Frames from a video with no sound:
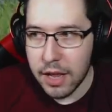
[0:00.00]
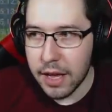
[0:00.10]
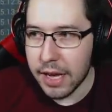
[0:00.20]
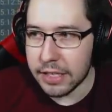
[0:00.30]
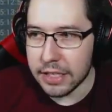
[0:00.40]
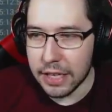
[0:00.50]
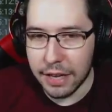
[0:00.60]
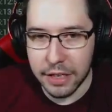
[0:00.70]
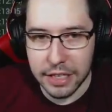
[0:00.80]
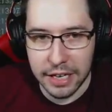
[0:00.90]
And I
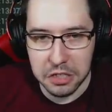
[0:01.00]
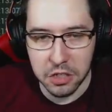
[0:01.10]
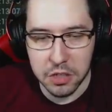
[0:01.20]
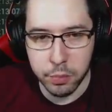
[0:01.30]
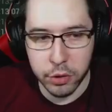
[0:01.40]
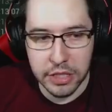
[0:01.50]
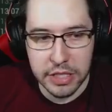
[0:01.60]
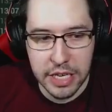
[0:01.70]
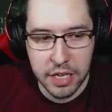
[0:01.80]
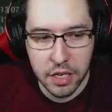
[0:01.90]
think it actually looks pretty
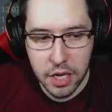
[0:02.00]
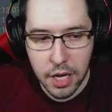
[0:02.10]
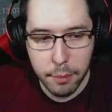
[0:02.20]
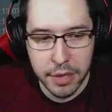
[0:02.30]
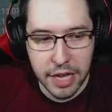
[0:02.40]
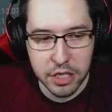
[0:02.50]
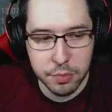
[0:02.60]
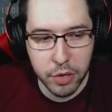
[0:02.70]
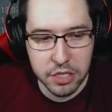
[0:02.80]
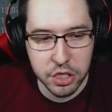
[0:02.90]
neat. But yeah, just
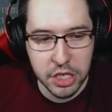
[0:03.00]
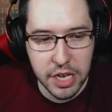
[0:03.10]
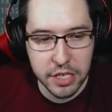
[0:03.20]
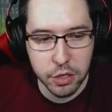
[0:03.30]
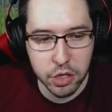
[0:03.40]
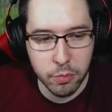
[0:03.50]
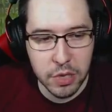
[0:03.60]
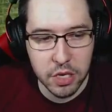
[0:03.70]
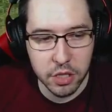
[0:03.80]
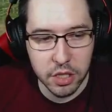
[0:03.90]
press G and you should be
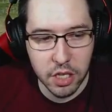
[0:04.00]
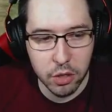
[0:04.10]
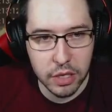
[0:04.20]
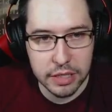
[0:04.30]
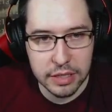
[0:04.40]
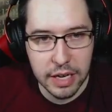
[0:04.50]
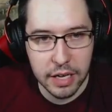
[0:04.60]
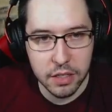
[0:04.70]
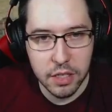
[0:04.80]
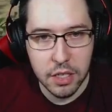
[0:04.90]
good to go like
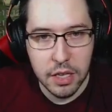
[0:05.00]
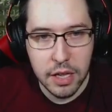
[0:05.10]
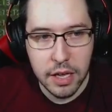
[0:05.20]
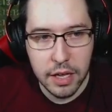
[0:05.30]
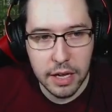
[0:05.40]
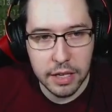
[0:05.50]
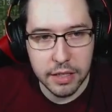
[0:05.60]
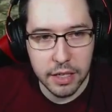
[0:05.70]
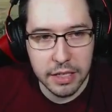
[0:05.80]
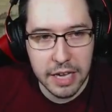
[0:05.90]
that. And
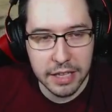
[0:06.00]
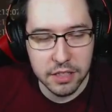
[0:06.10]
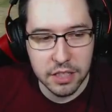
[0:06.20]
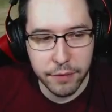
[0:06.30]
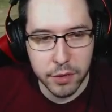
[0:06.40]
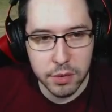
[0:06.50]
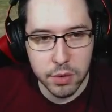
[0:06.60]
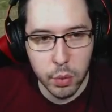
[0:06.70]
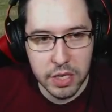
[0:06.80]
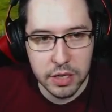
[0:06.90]
yeah, that's the difference
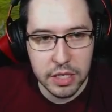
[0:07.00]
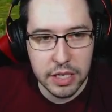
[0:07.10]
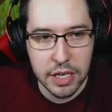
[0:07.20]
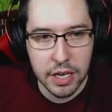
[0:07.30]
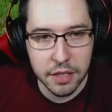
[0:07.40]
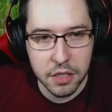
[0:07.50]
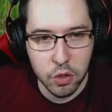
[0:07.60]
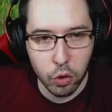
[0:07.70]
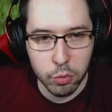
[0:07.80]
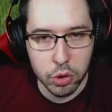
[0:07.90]
between the
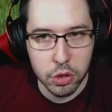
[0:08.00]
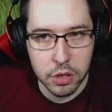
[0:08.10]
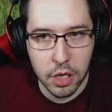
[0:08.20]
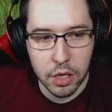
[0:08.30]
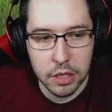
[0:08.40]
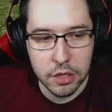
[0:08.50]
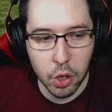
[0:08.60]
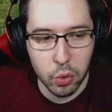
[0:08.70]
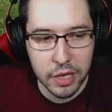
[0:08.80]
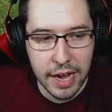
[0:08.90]
normal
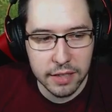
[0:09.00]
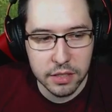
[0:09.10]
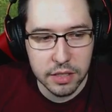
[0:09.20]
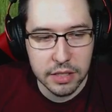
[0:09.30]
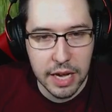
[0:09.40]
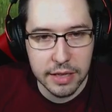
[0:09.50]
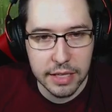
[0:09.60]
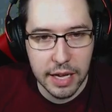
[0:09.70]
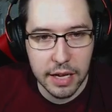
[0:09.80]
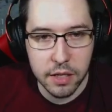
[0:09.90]
no glasses and
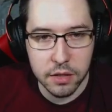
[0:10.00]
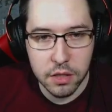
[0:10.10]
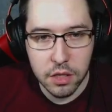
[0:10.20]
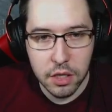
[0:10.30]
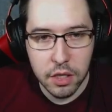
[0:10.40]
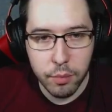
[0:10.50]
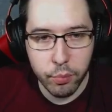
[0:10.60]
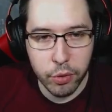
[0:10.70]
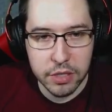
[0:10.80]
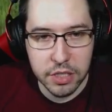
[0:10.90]
then
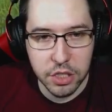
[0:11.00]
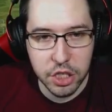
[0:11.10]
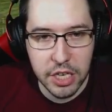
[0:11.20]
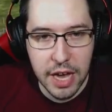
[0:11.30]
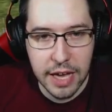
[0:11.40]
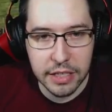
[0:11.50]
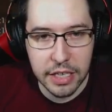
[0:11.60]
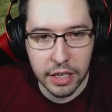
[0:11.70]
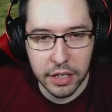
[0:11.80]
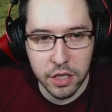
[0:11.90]
pressing G and
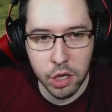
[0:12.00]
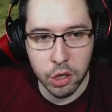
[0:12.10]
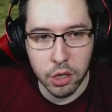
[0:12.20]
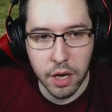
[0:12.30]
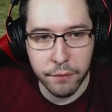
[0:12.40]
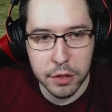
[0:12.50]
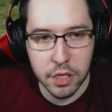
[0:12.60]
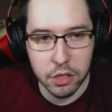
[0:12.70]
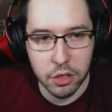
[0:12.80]
getting your fish hunter